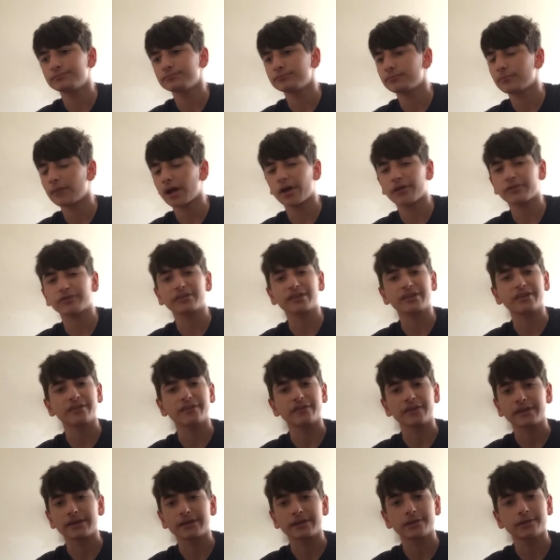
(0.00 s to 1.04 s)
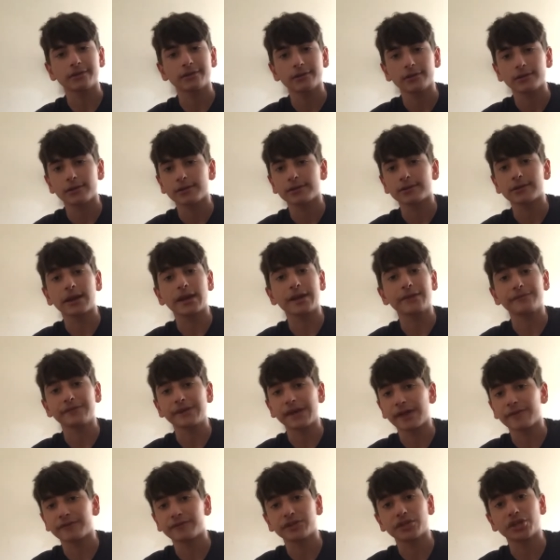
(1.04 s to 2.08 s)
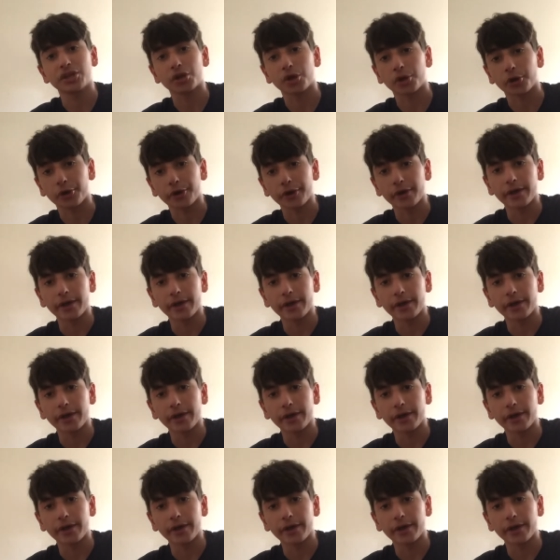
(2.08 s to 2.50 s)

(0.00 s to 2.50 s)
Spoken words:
was thinking like not even half a year.